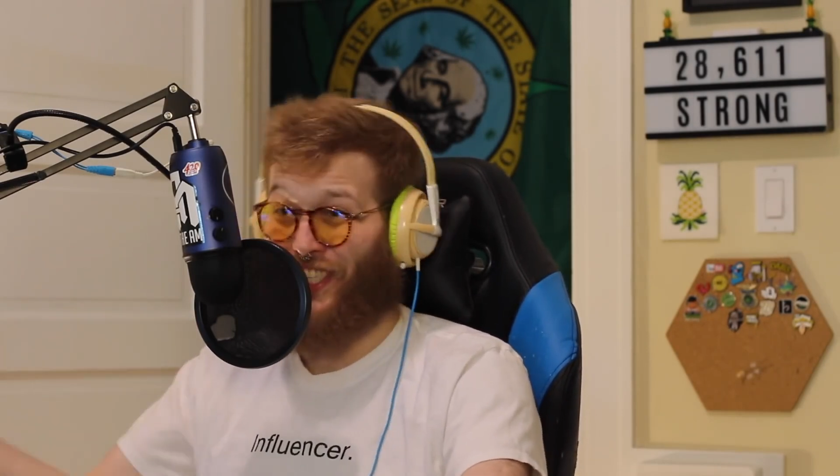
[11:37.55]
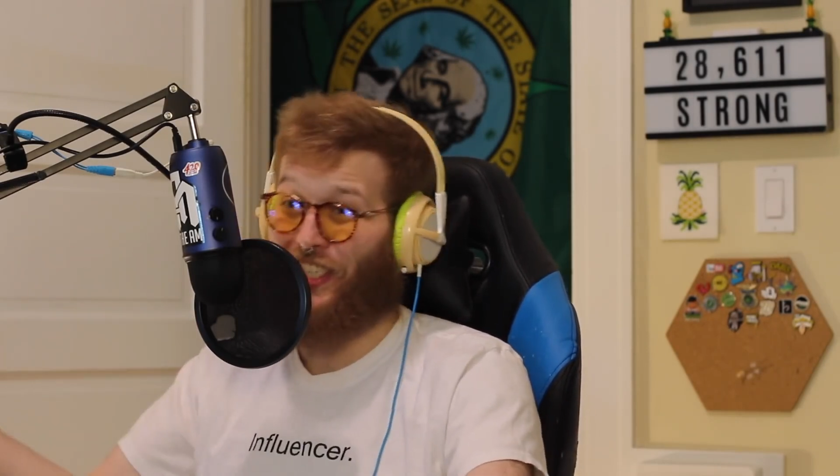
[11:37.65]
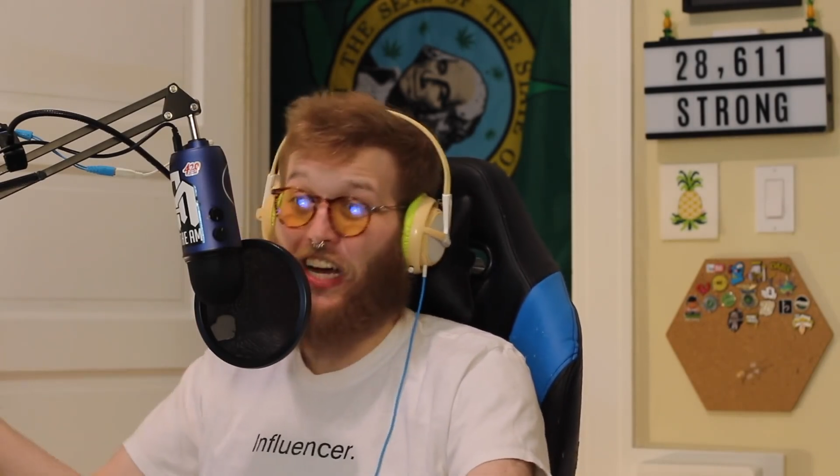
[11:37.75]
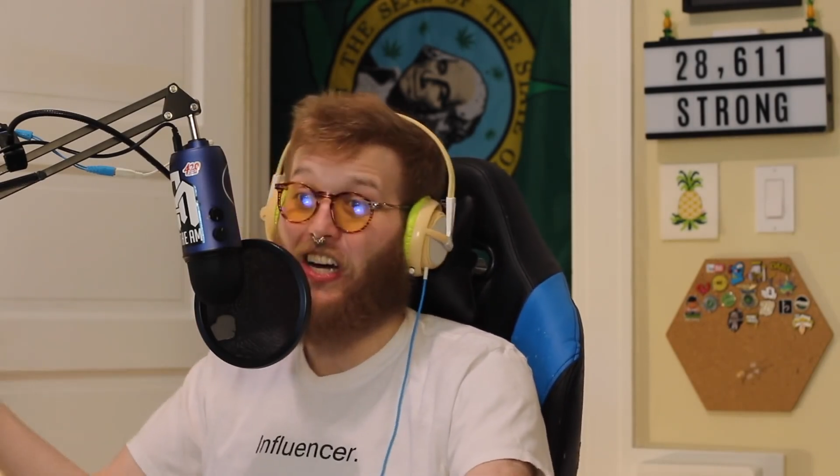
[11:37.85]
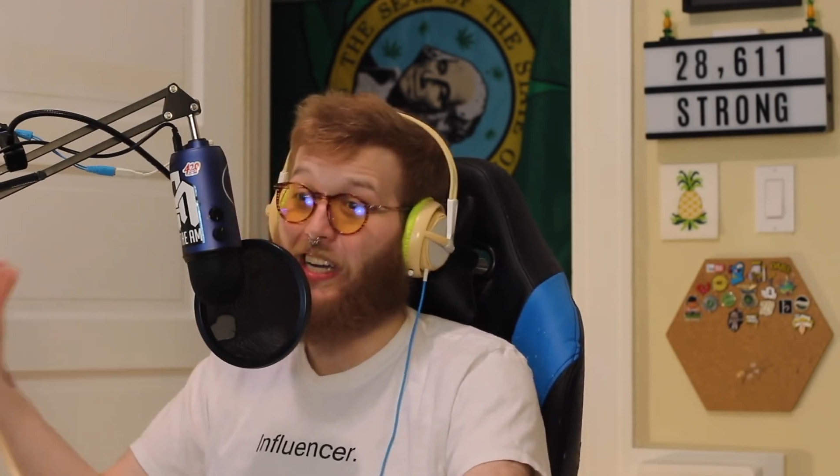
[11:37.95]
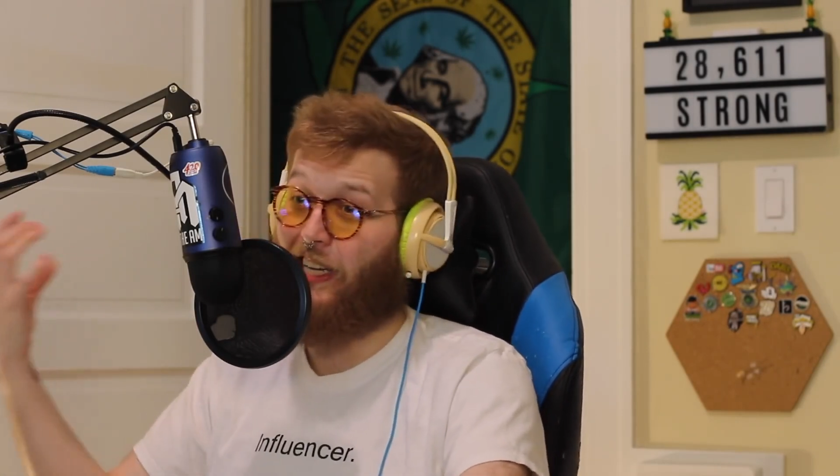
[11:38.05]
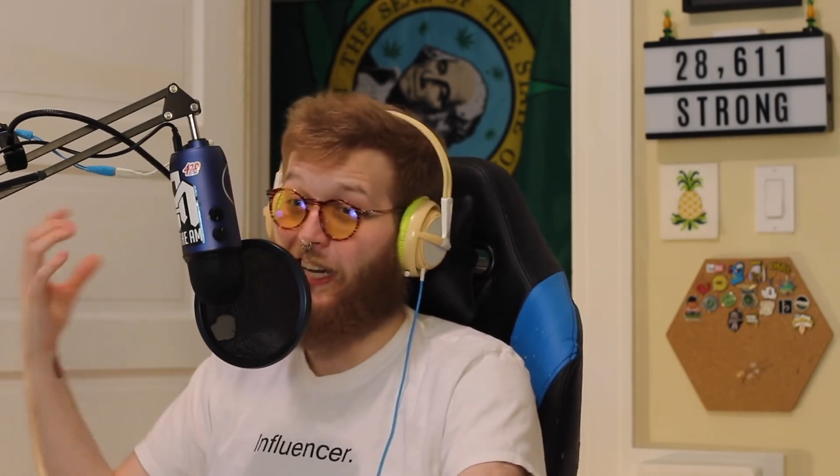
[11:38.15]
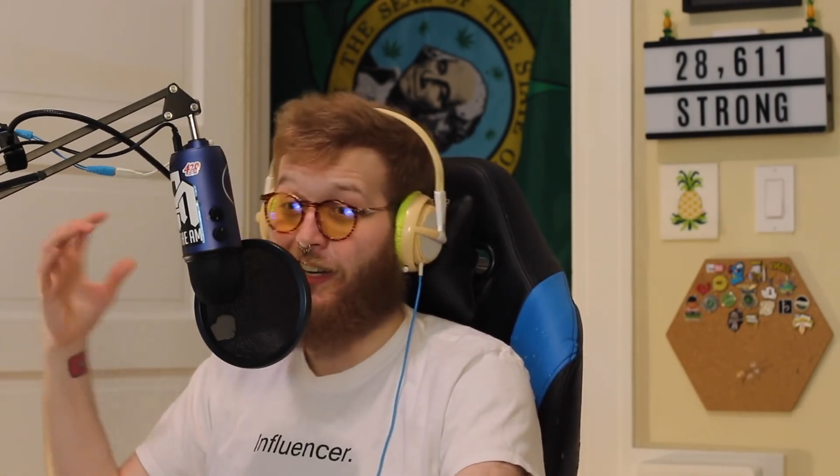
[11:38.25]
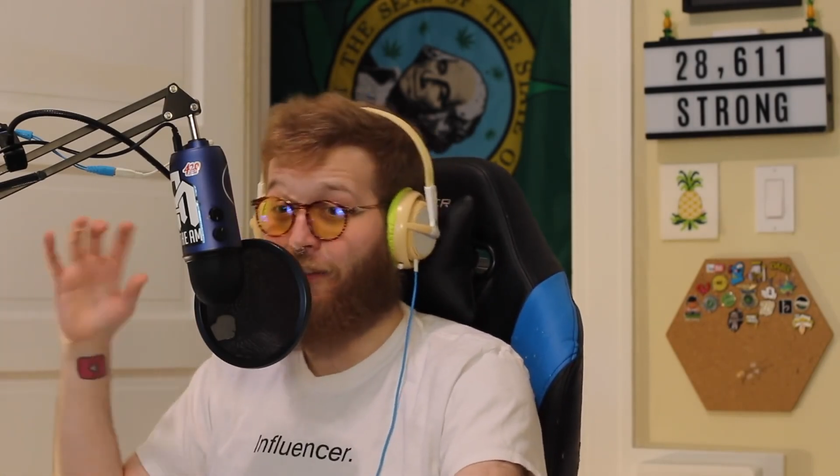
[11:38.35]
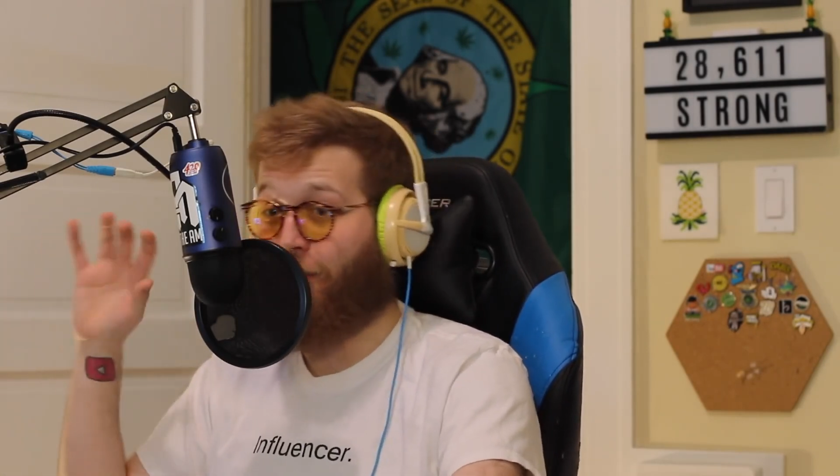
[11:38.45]
stuck
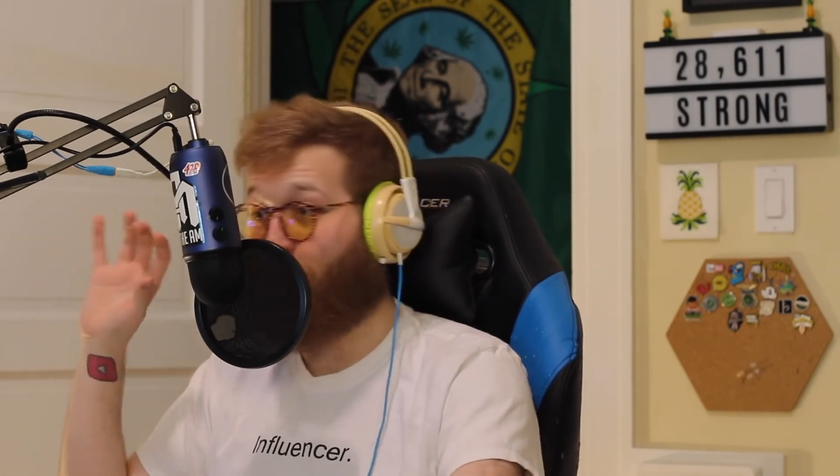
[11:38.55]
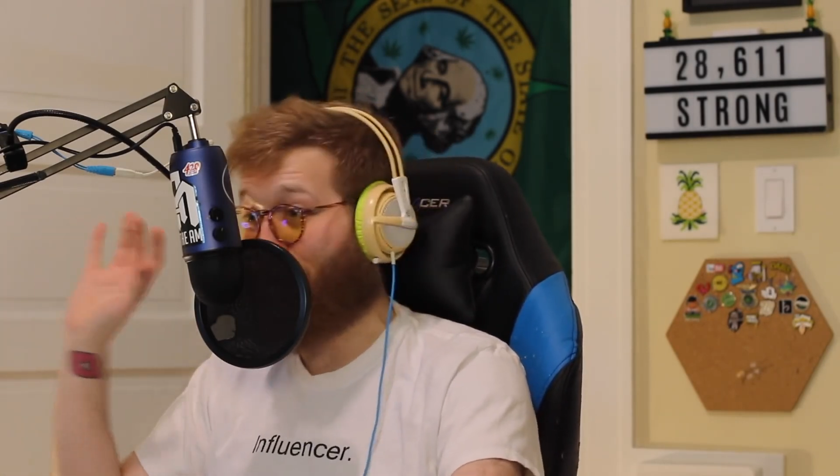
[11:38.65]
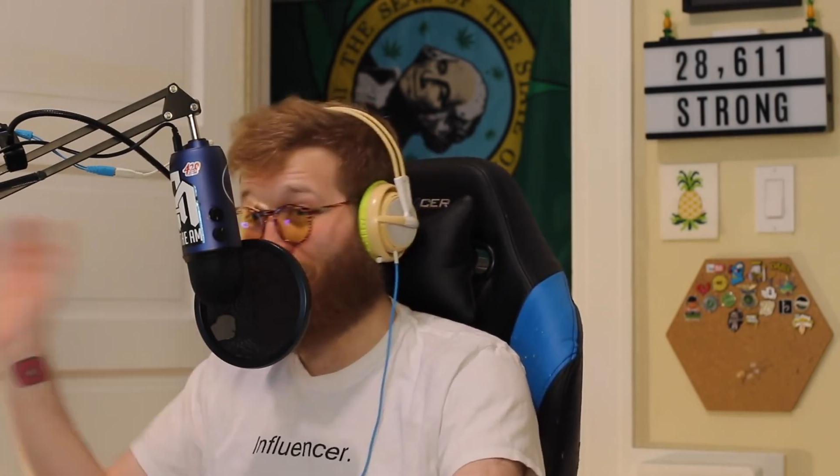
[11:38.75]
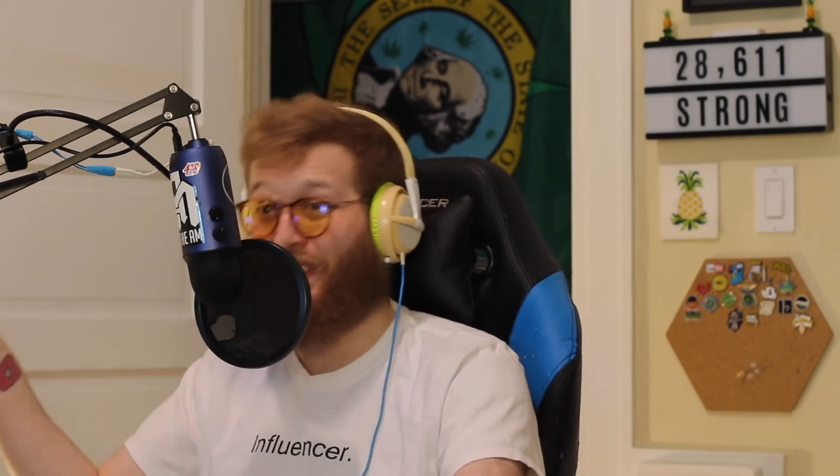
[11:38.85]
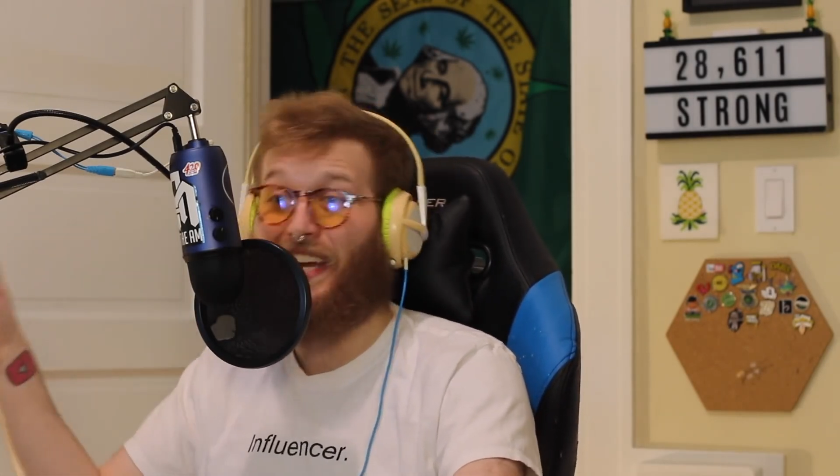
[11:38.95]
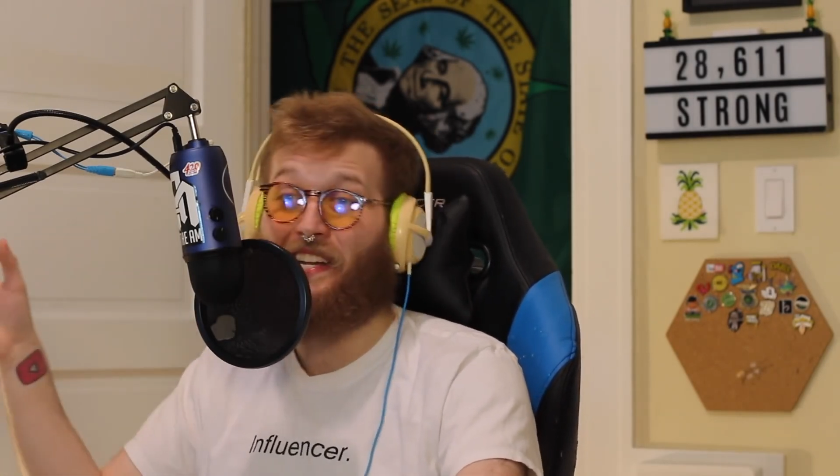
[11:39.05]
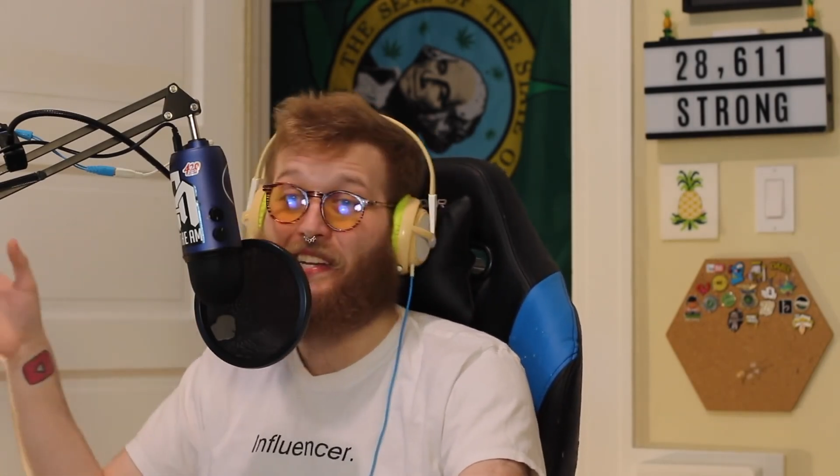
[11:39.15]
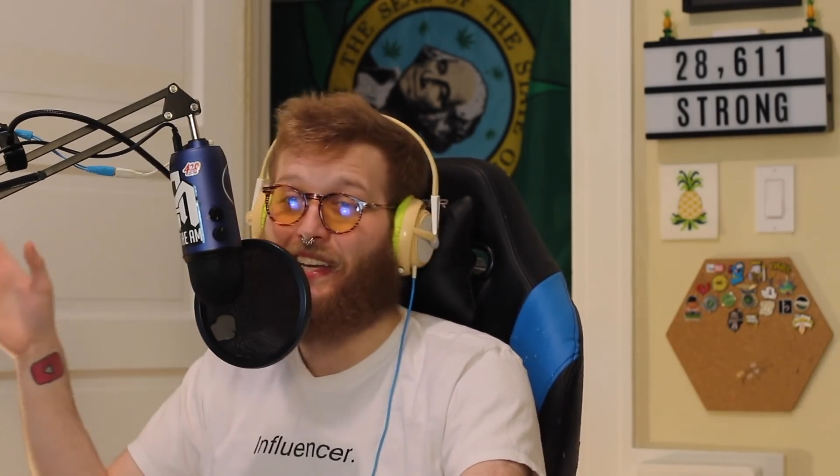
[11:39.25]
and of resent.